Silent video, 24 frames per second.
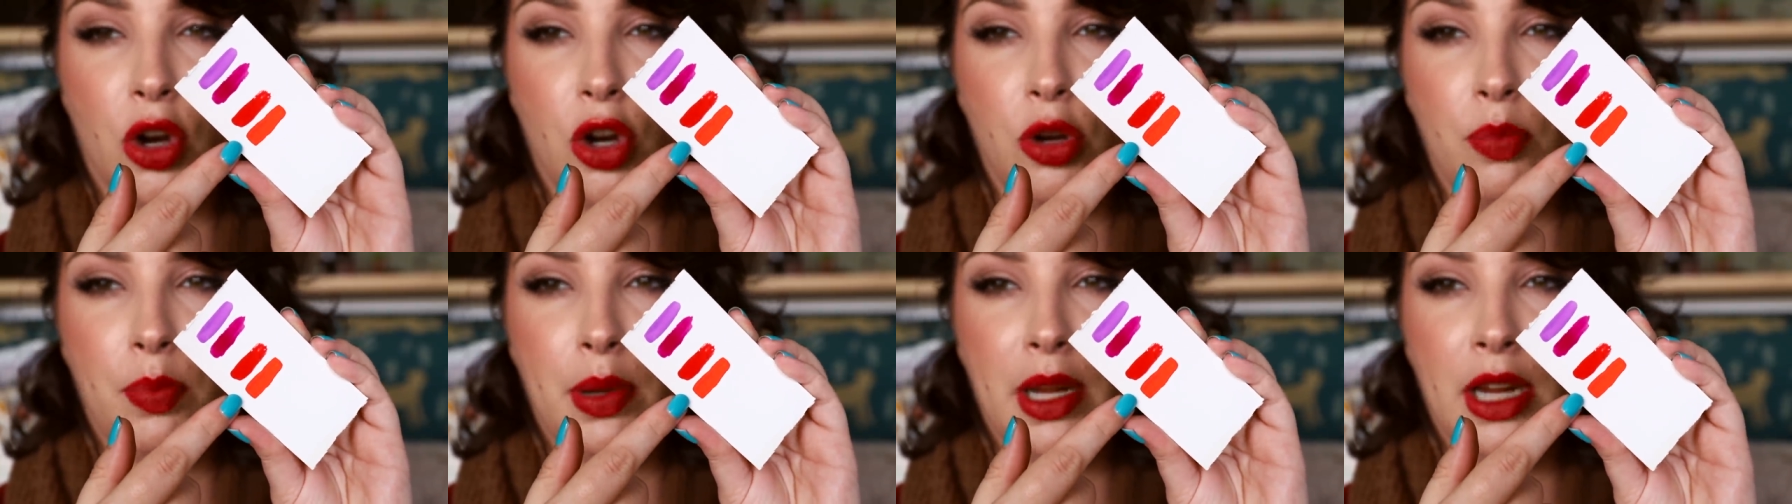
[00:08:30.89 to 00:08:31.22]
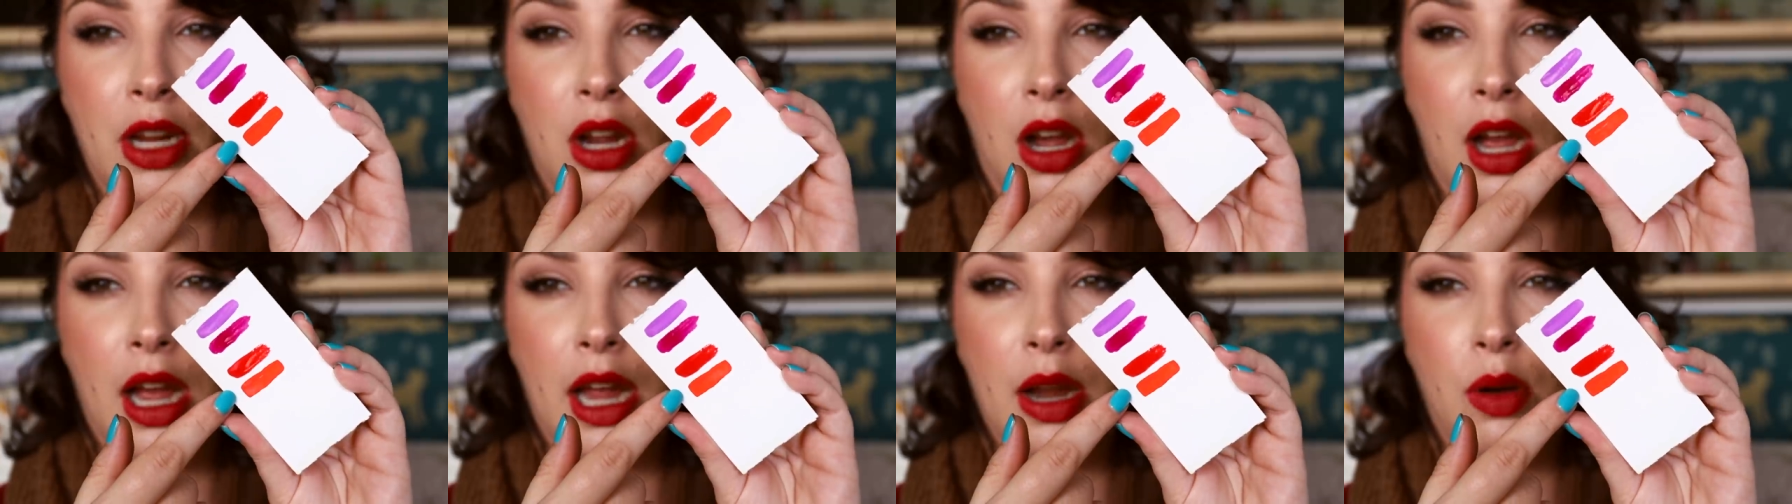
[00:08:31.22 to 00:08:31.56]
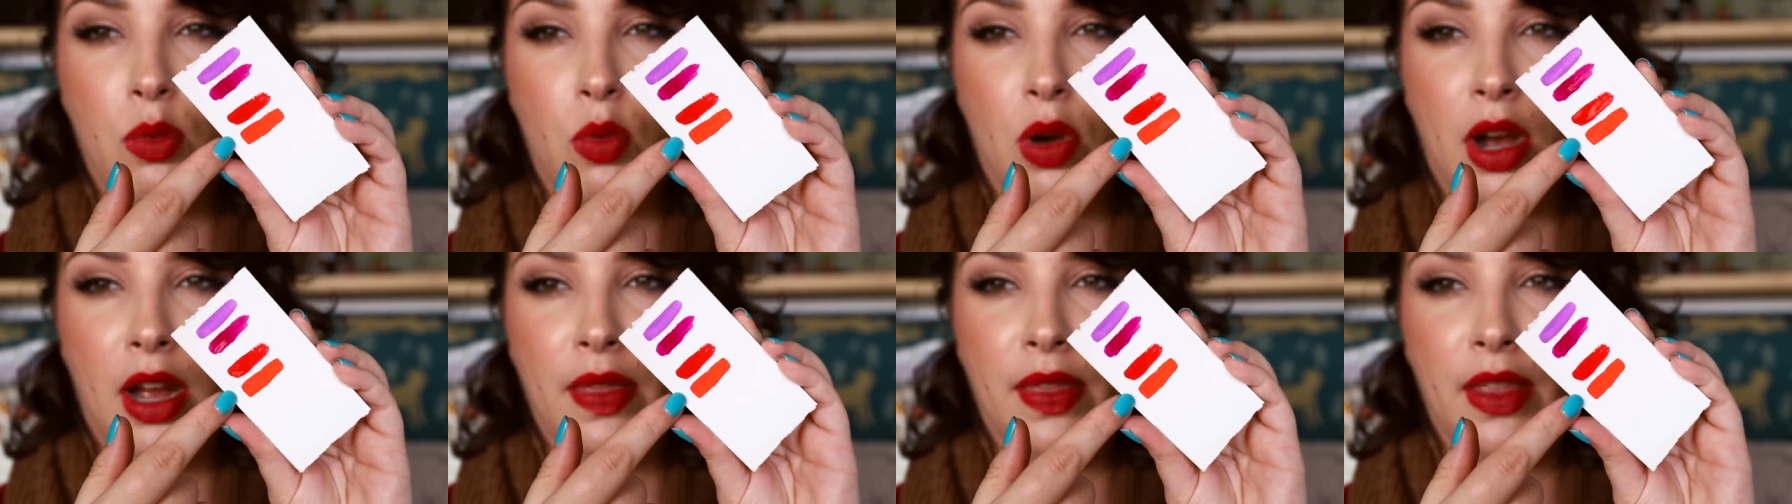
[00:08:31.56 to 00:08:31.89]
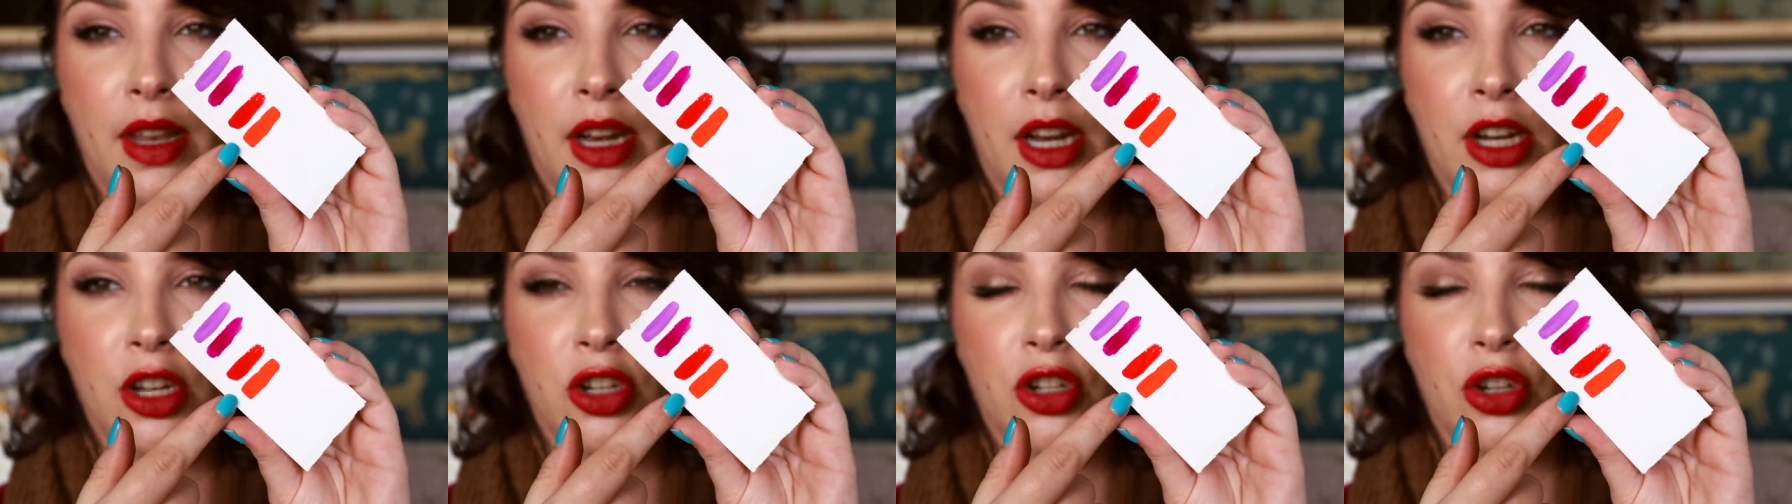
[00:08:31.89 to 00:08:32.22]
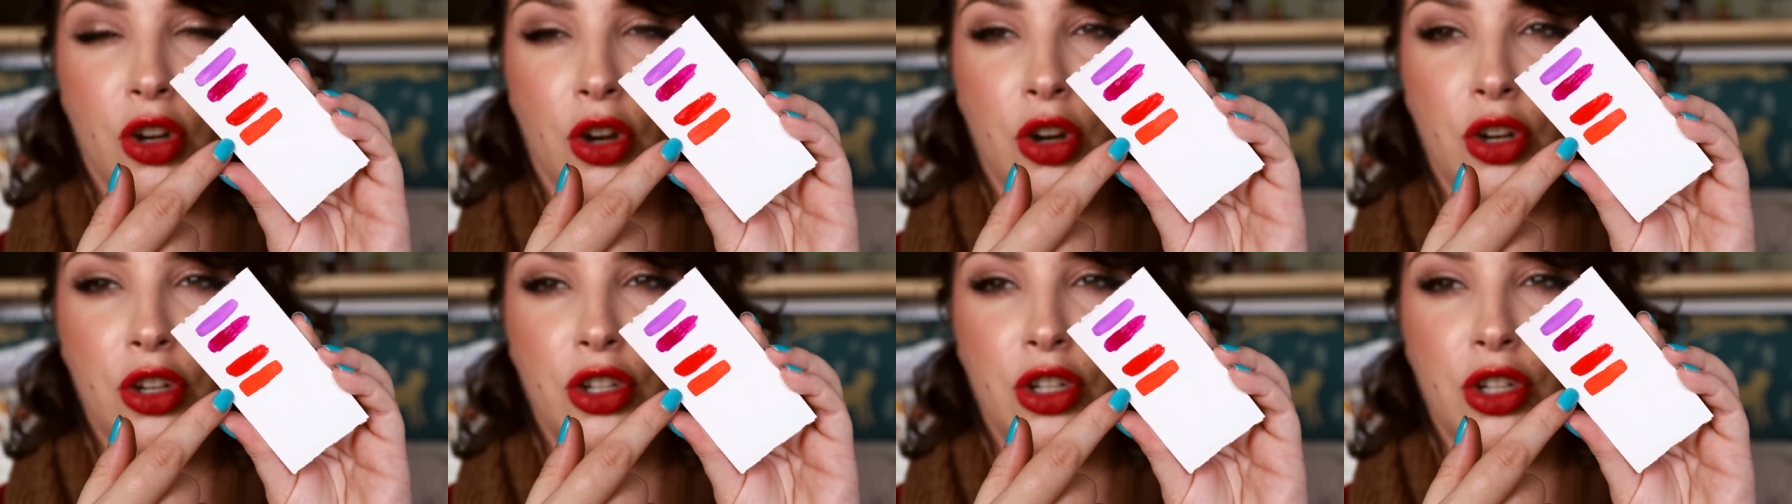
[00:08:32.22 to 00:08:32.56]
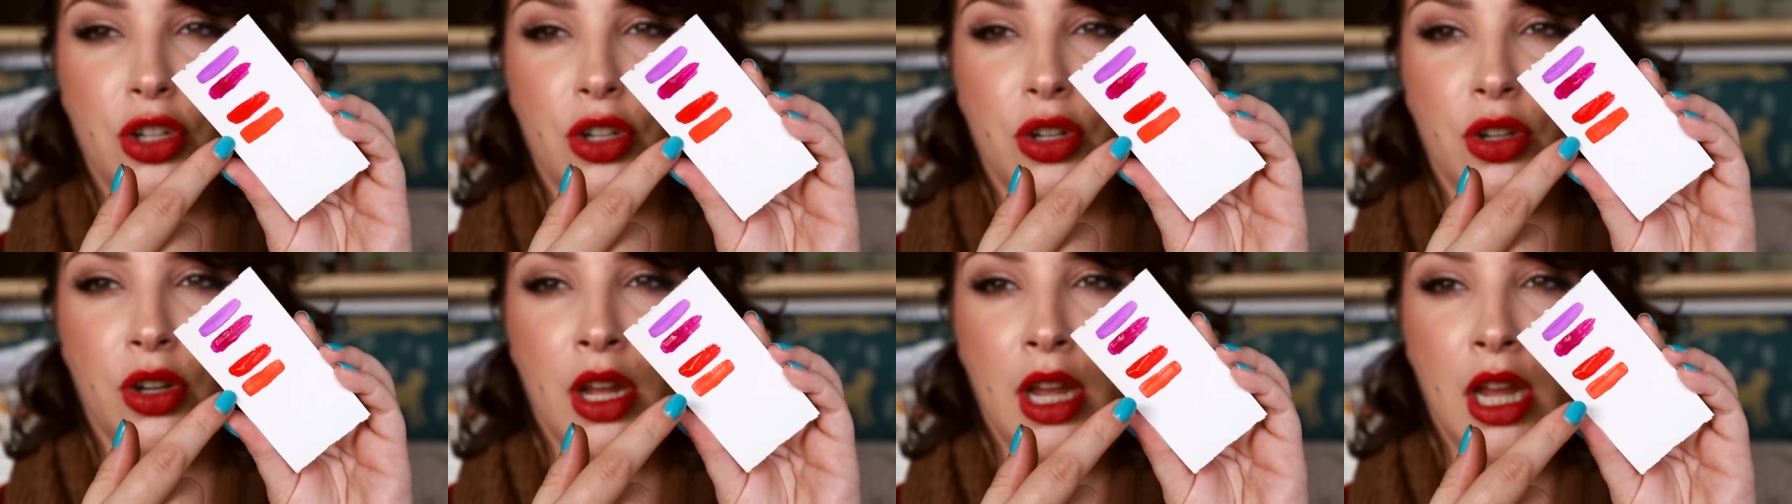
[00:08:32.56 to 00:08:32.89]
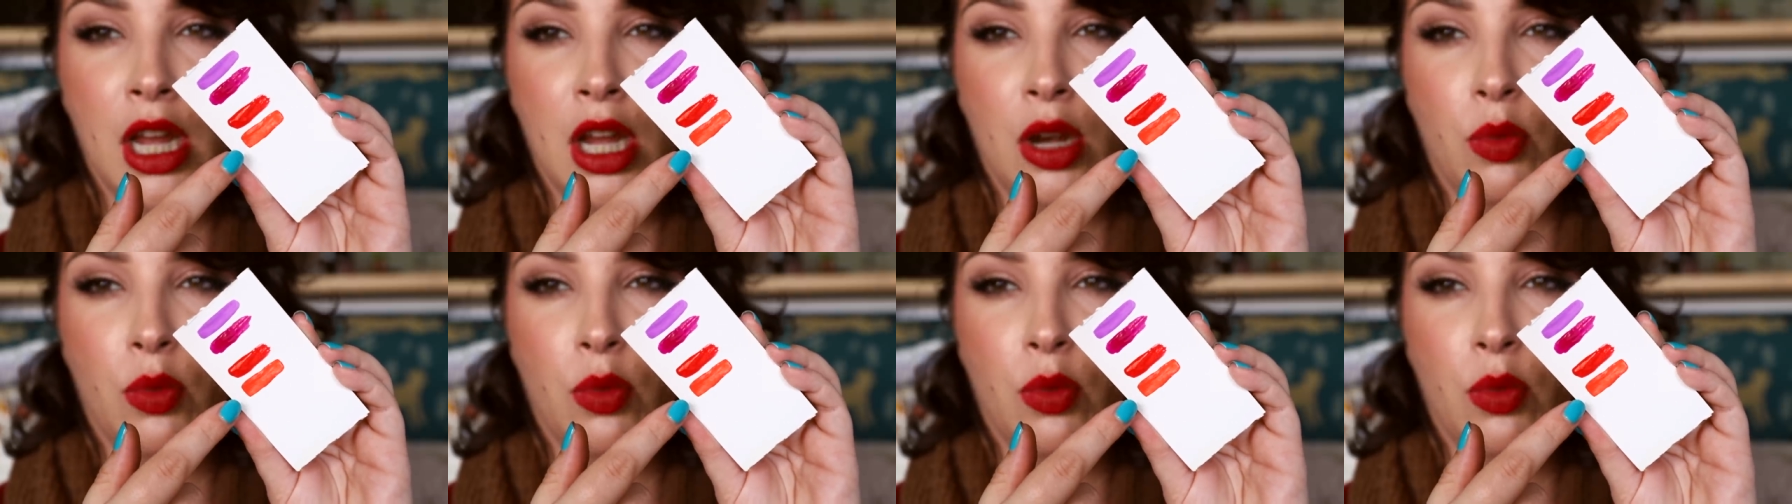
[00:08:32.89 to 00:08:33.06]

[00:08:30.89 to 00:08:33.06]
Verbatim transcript: OPI one that I showed you,